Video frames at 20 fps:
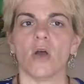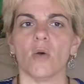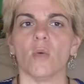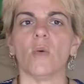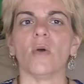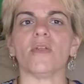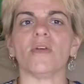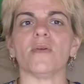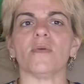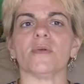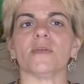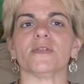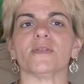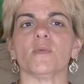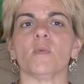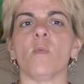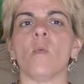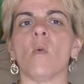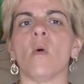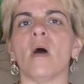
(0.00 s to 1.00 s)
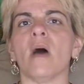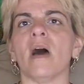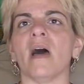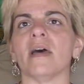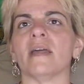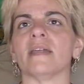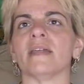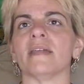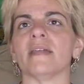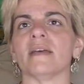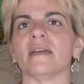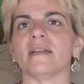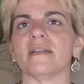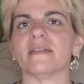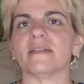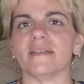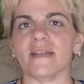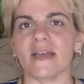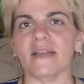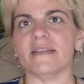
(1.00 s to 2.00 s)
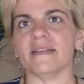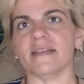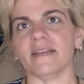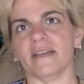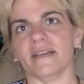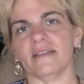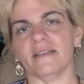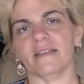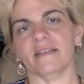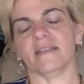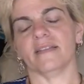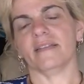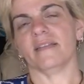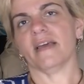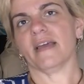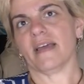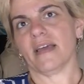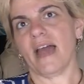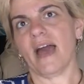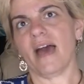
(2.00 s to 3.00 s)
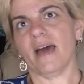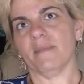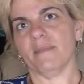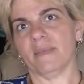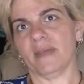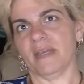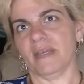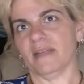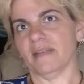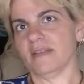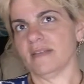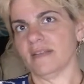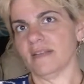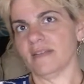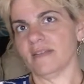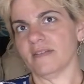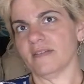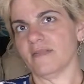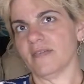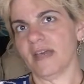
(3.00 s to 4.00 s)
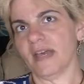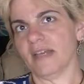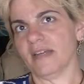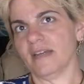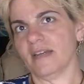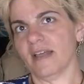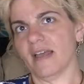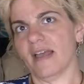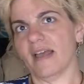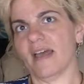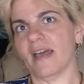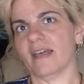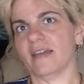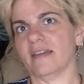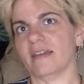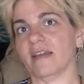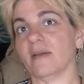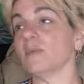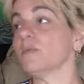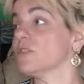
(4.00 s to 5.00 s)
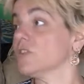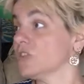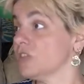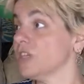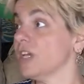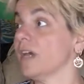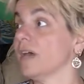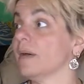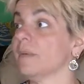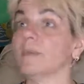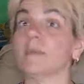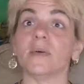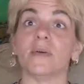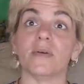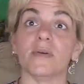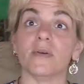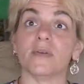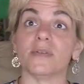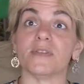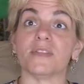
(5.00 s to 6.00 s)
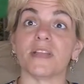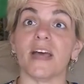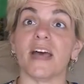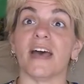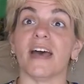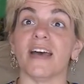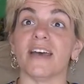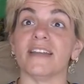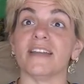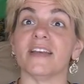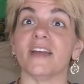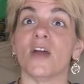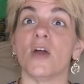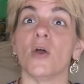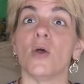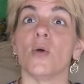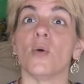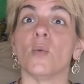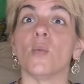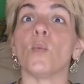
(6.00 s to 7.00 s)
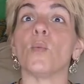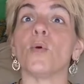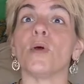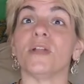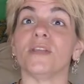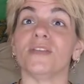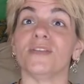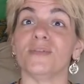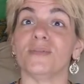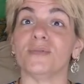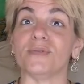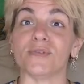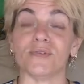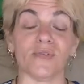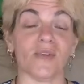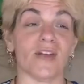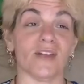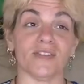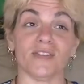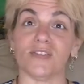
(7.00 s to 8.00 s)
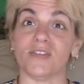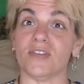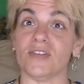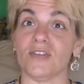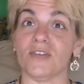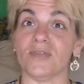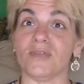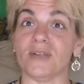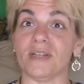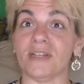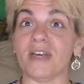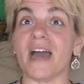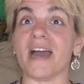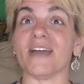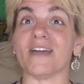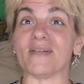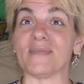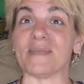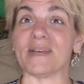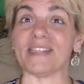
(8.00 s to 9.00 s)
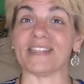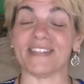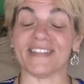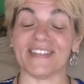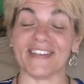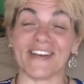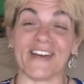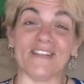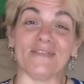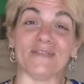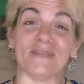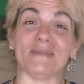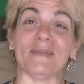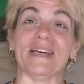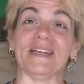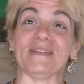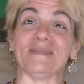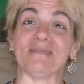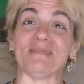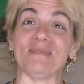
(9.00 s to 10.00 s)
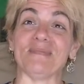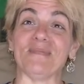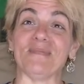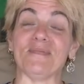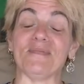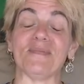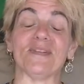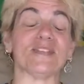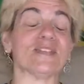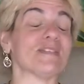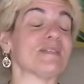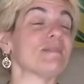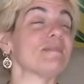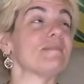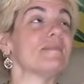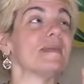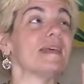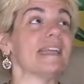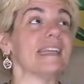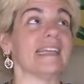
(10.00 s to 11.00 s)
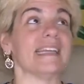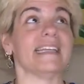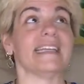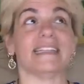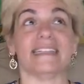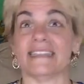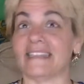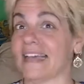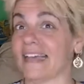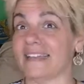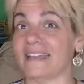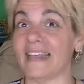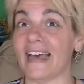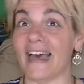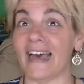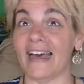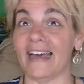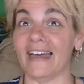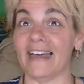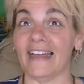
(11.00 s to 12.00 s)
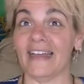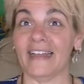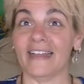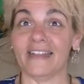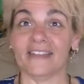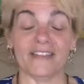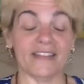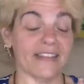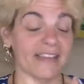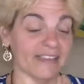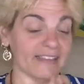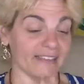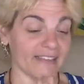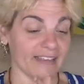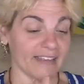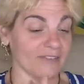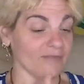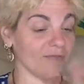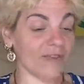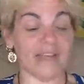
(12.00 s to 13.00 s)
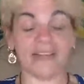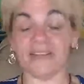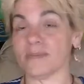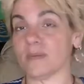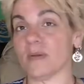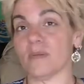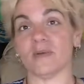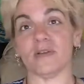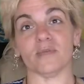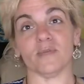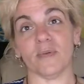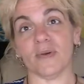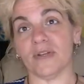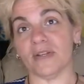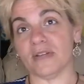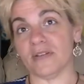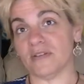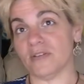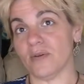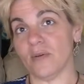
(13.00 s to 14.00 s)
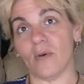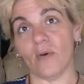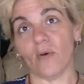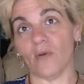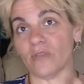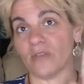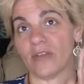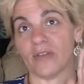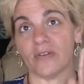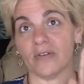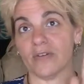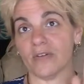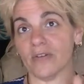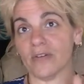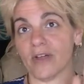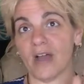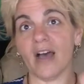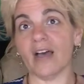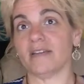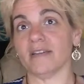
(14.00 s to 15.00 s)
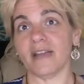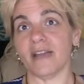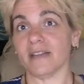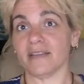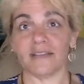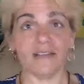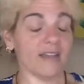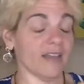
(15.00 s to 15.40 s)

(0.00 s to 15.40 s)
Well, there was one sentence that got me to this event, and it was Jim who said, "Would you trust your retirement to the government?" Which the minute he said that, this investment was put into a whole nother context.